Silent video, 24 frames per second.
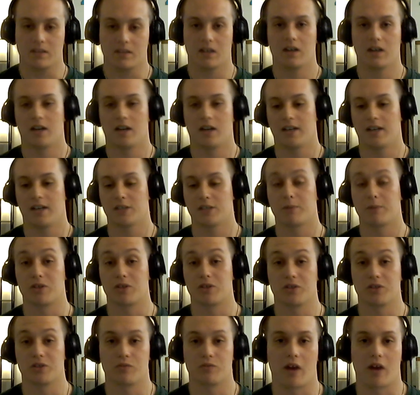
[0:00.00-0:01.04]

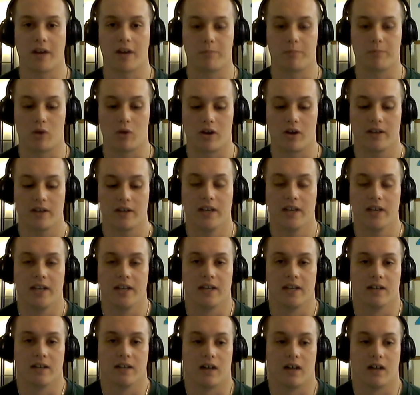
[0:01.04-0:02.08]
especially Ryan Braun.
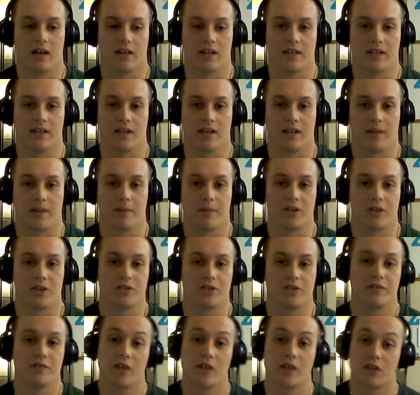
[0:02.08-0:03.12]
I'm not
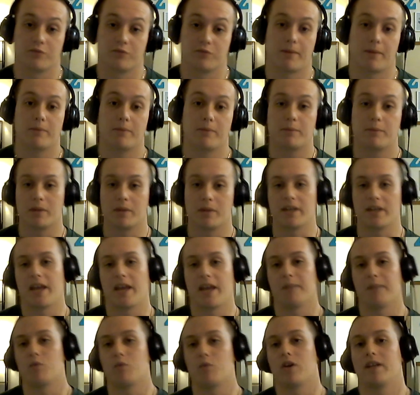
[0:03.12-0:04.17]
sure if you guys remember, but in
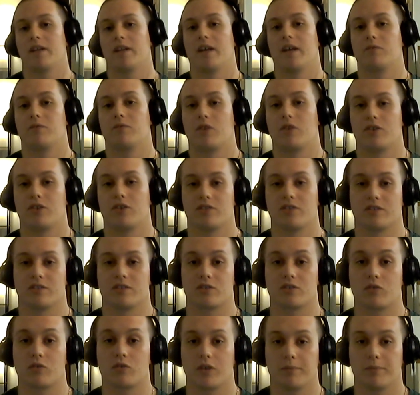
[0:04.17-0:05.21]
game 1, he had runners in
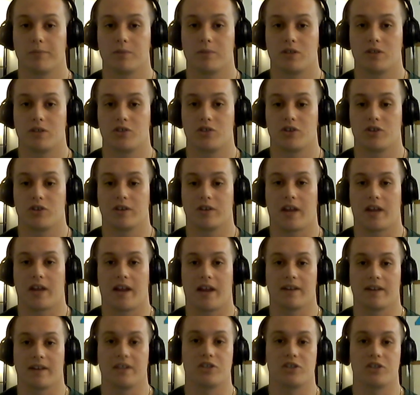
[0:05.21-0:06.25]
scoring position,
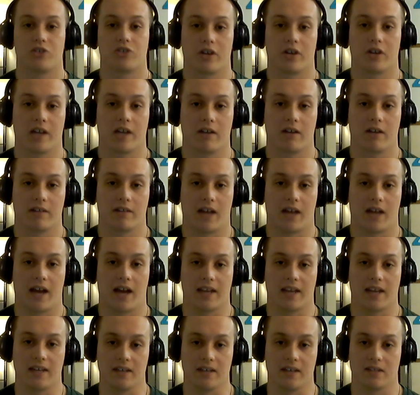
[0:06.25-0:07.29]
and he struck out on the
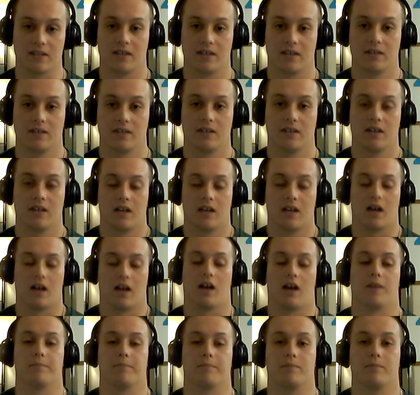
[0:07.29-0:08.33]
high heat.
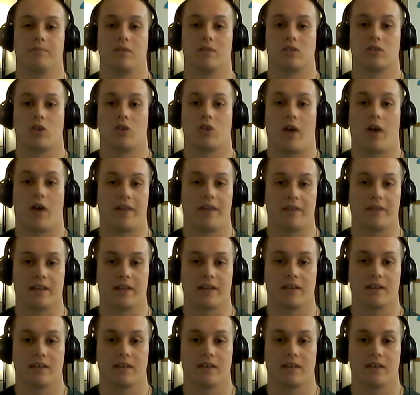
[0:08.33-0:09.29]
So I think